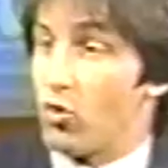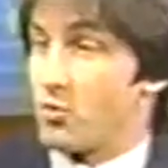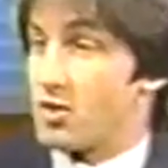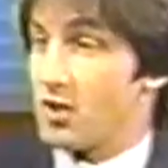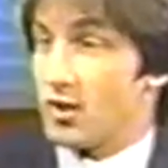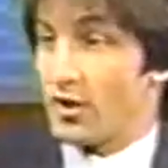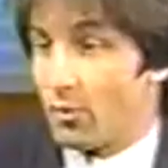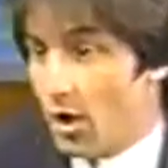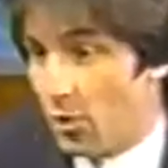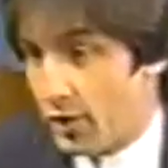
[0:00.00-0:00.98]
or I'm seated, and
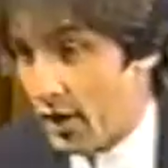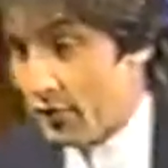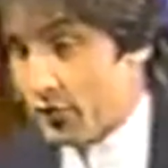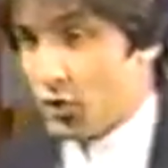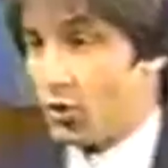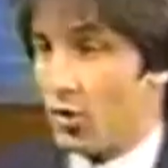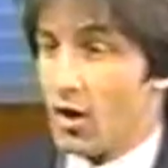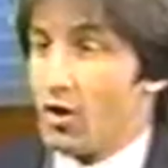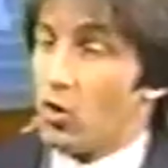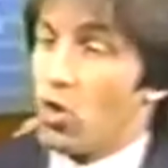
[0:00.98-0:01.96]
I'm coming after you.
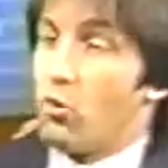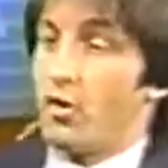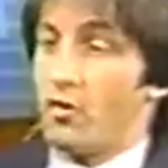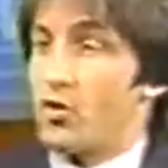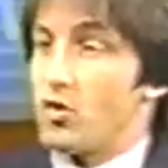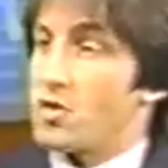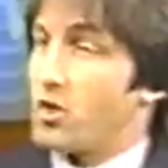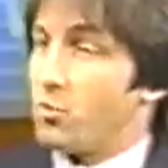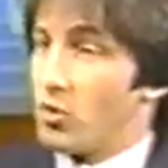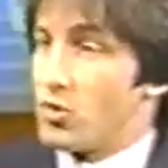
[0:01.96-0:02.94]
Normally, the first
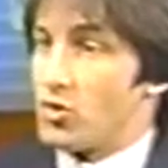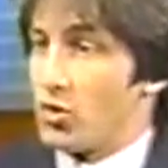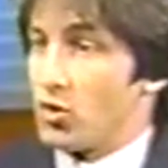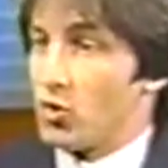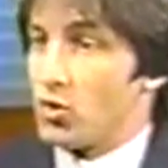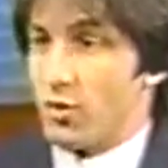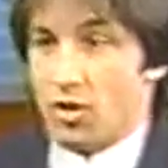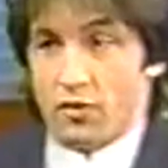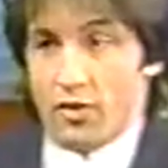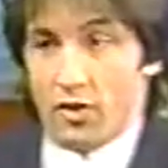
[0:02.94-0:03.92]
thing a person's going to do,
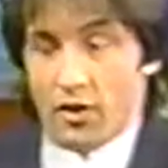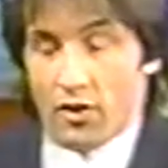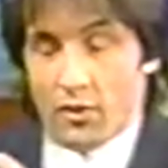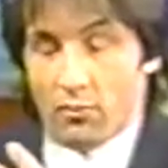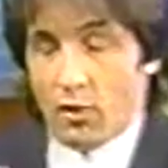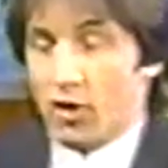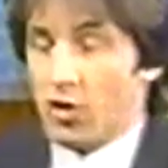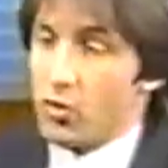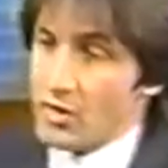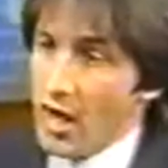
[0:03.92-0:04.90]
especially if they're going to mug
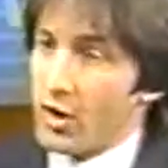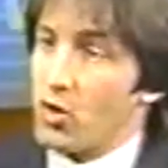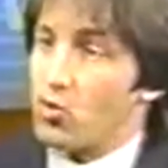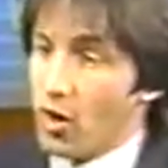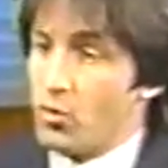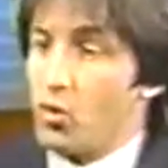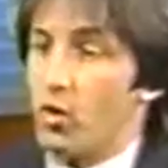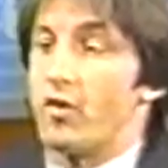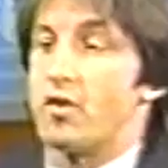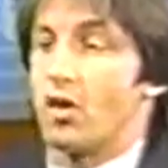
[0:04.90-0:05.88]
you, attack you, rape you,
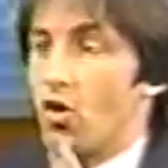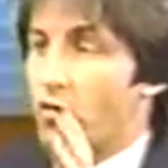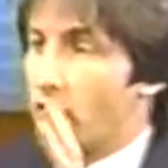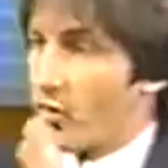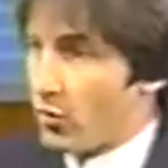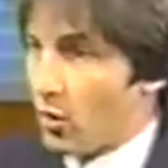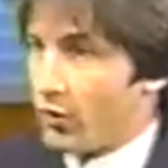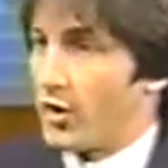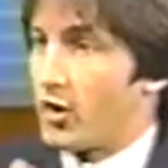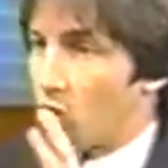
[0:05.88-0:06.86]
whatever, is they go for your
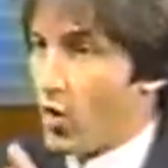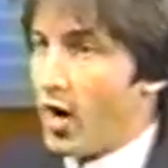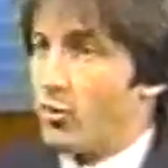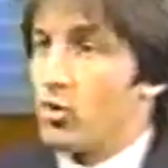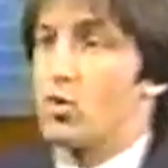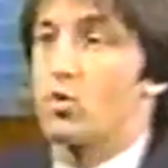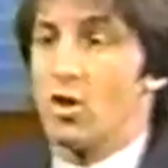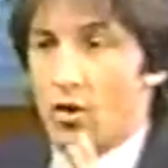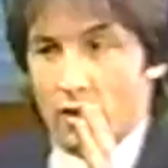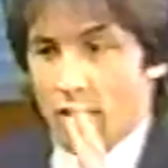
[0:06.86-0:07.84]
throat. They're going to grab you,
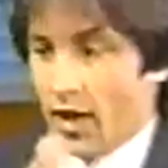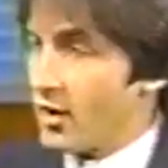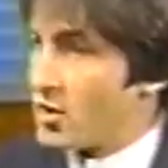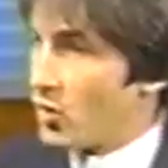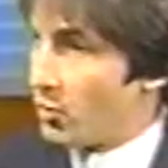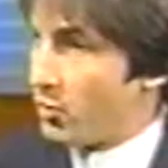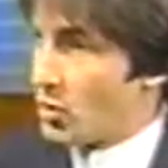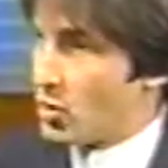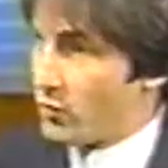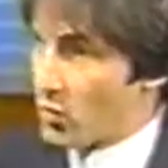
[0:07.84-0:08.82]
not necessarily
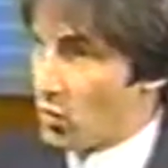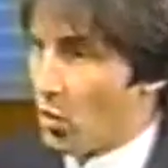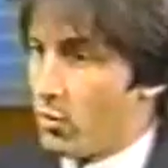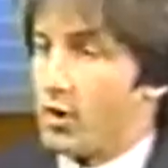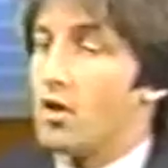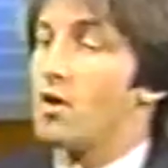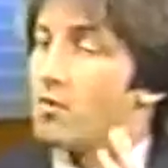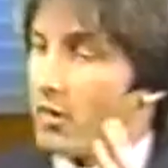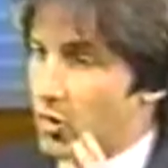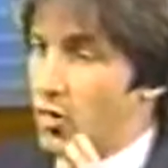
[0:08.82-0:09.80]
punch you if you're a woman.
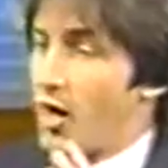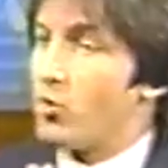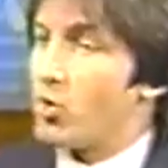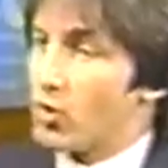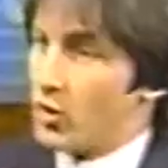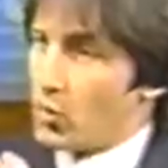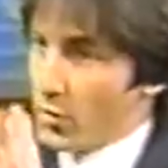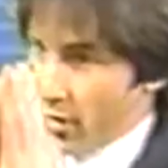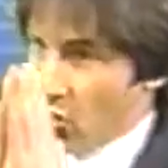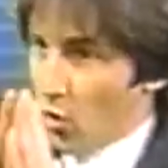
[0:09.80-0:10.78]
If I grab you, you're going to do
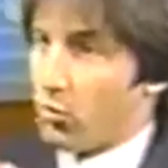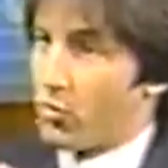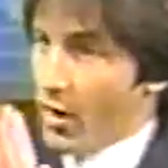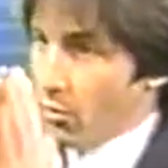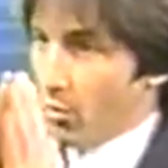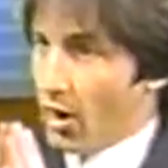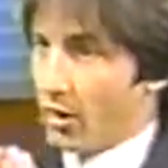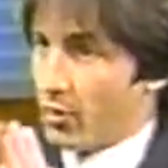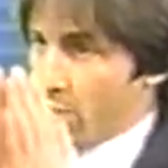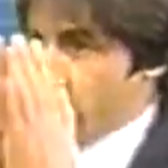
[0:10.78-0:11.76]
what they call a prayer
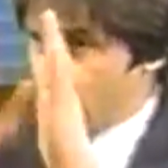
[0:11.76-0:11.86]
block.